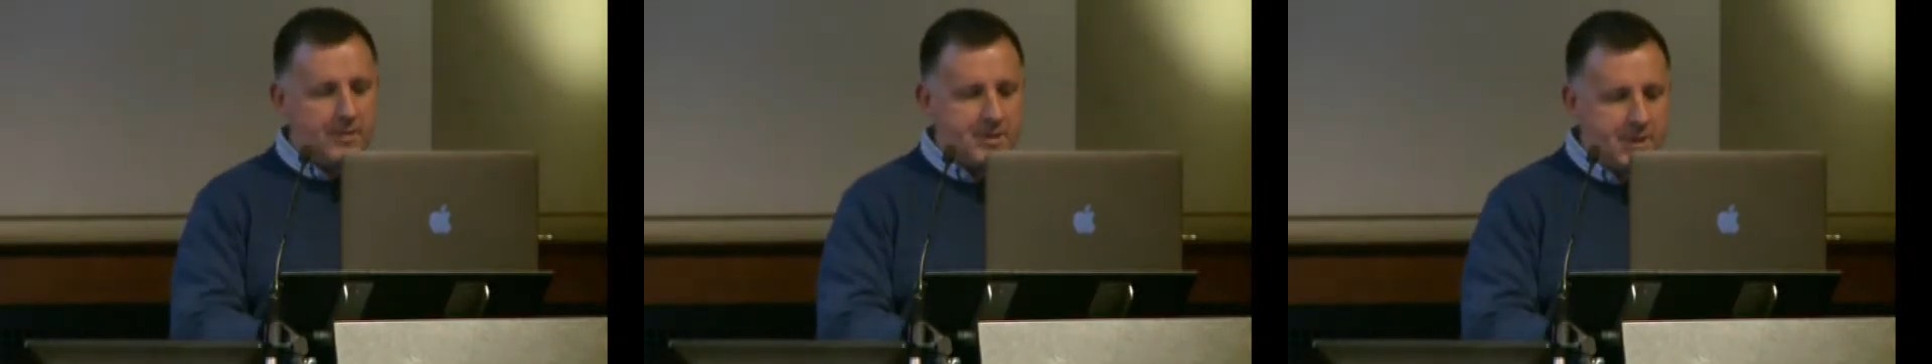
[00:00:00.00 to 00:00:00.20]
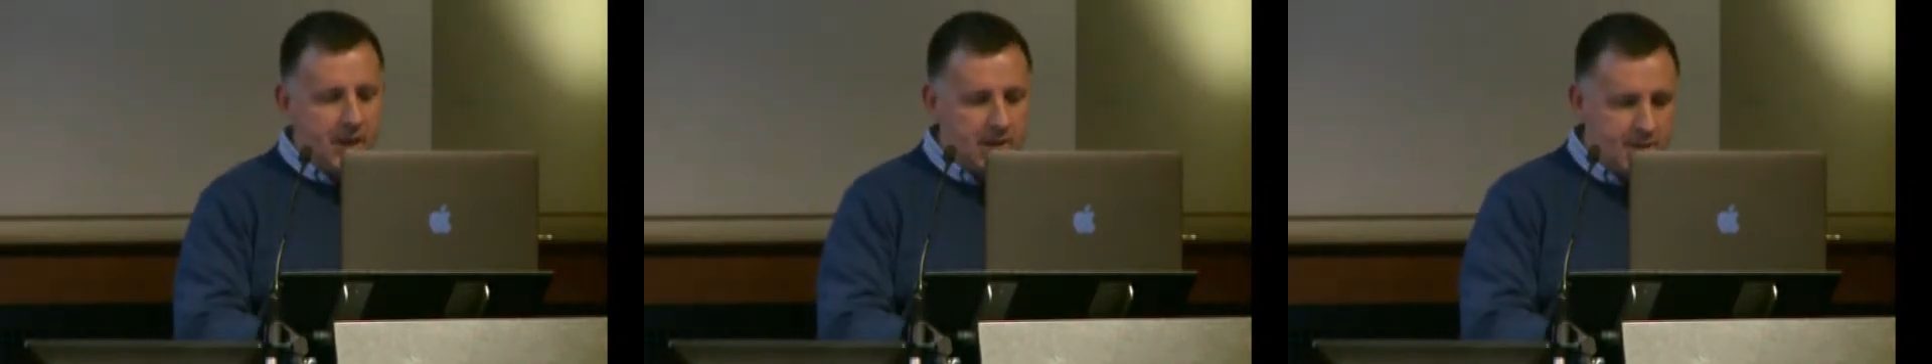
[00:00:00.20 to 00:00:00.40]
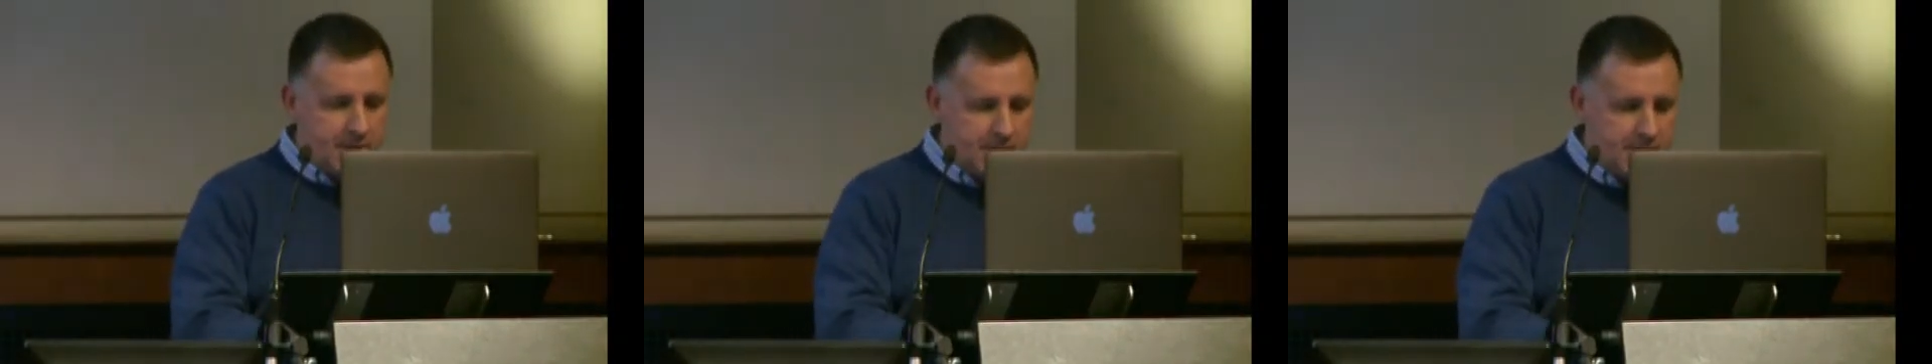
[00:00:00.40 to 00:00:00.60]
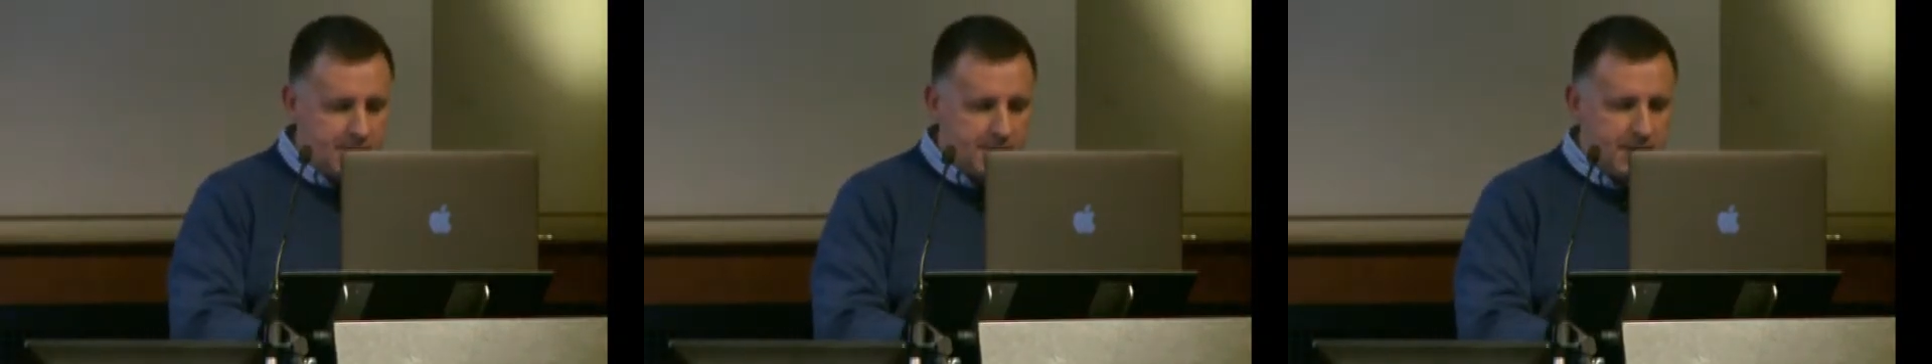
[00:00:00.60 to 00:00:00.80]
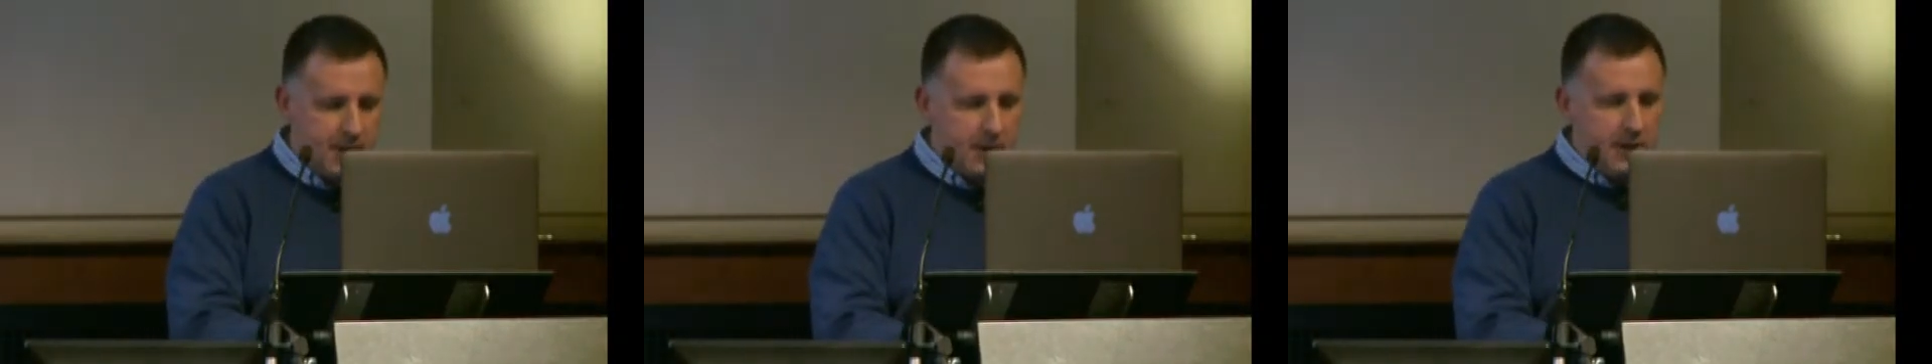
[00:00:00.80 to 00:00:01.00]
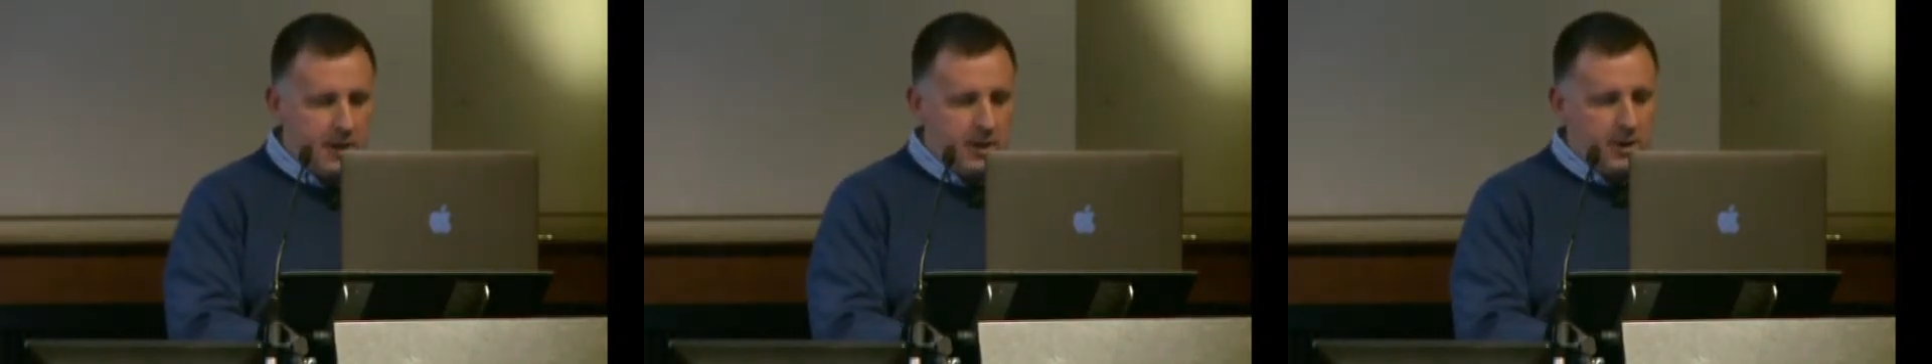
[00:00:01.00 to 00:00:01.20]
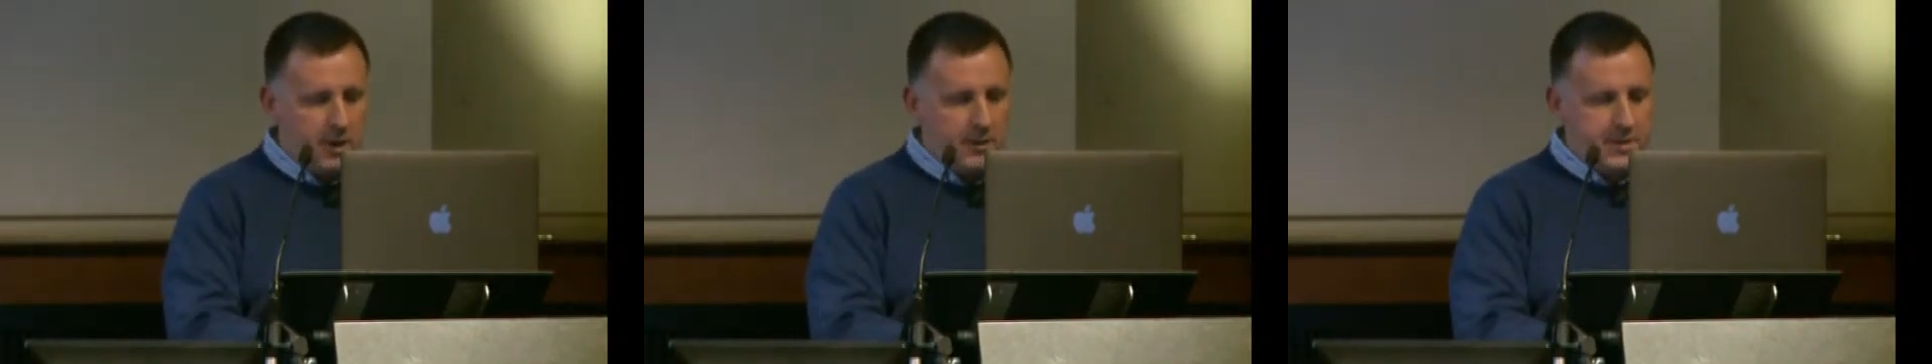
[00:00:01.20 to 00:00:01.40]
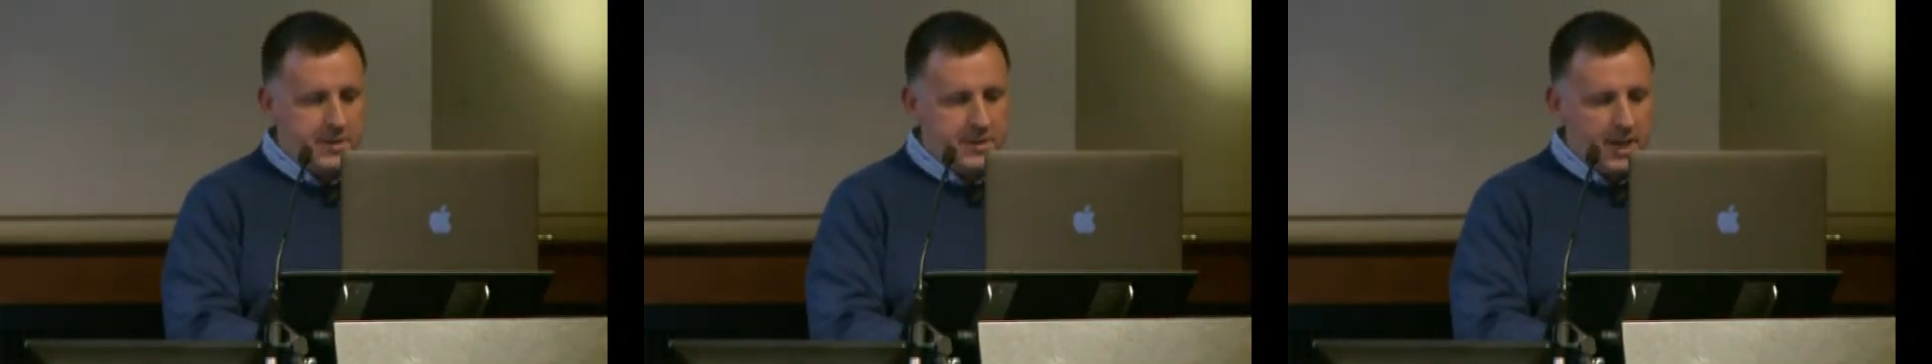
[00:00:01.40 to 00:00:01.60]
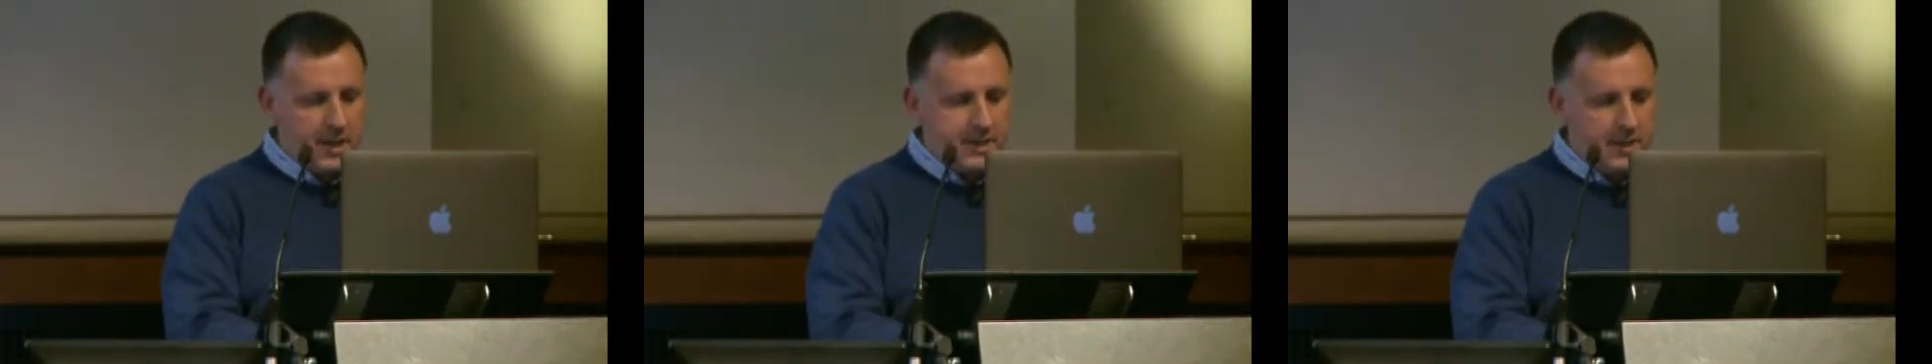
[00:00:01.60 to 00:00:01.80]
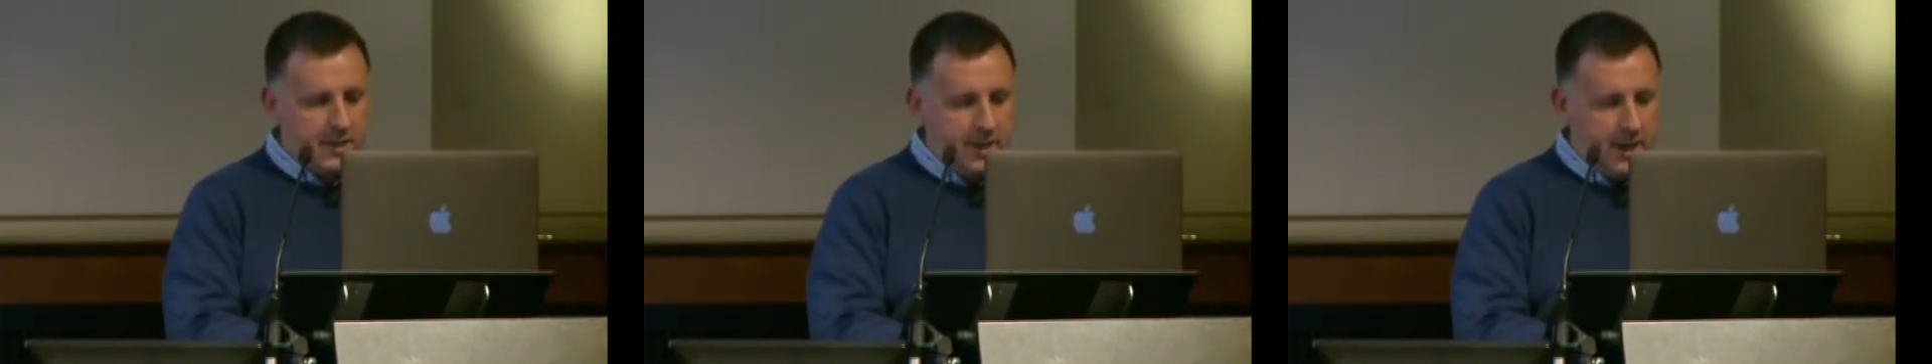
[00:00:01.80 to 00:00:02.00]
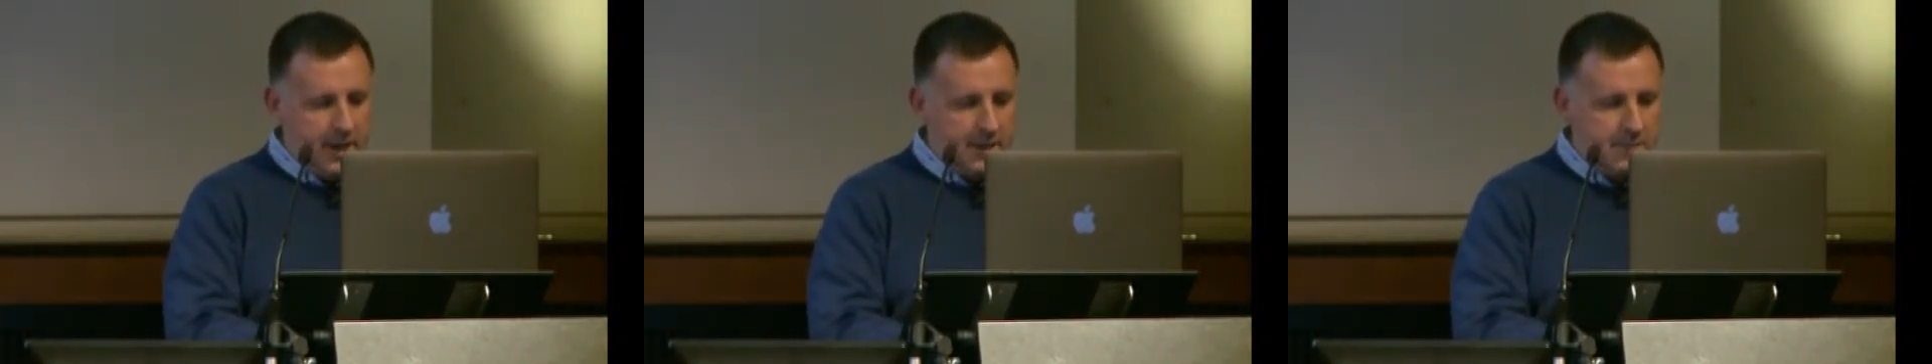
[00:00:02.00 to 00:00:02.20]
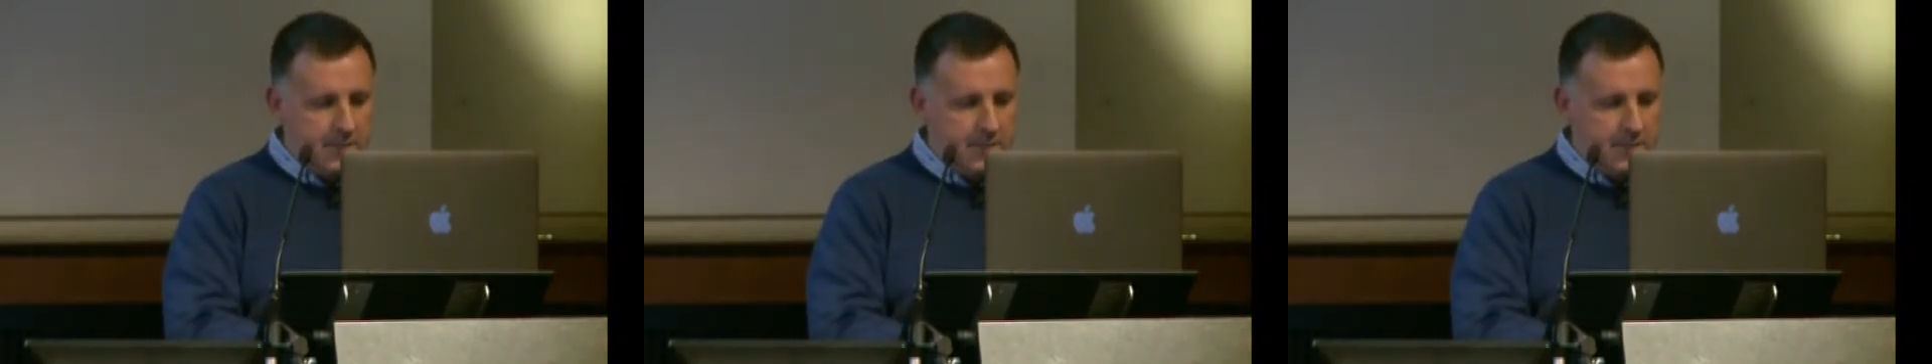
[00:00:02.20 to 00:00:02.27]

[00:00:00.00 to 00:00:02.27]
sensors on the satellite.